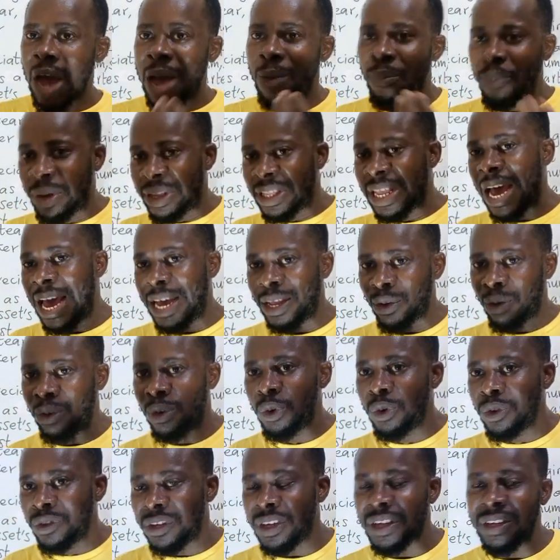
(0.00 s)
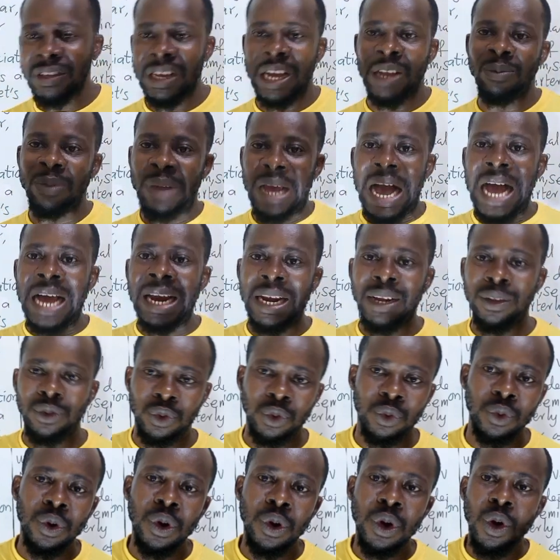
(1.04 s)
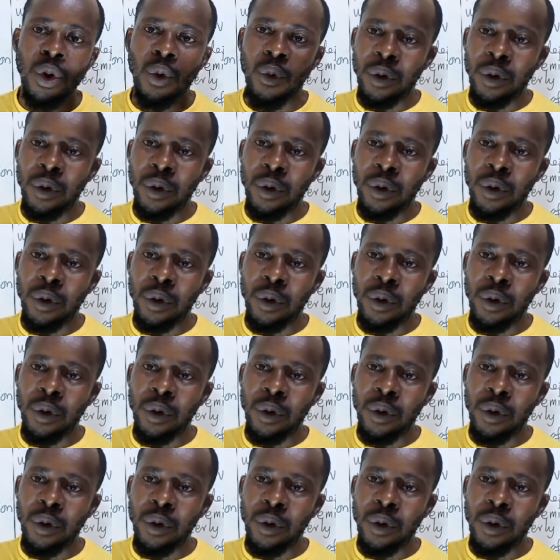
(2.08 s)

appetite or new things have been added to